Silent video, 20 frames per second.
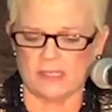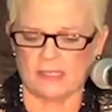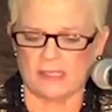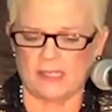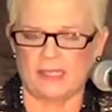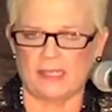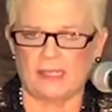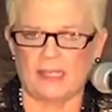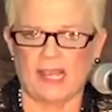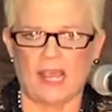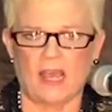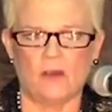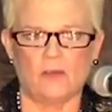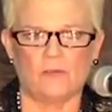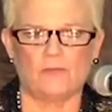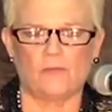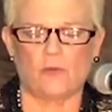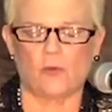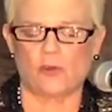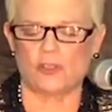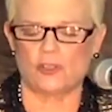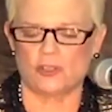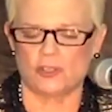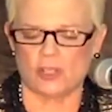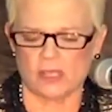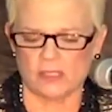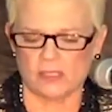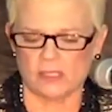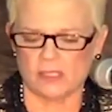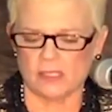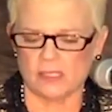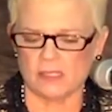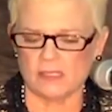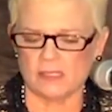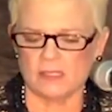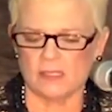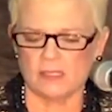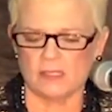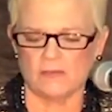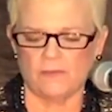can count for
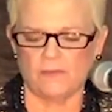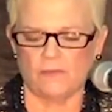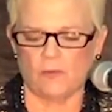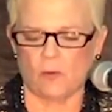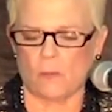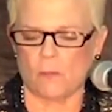justice, for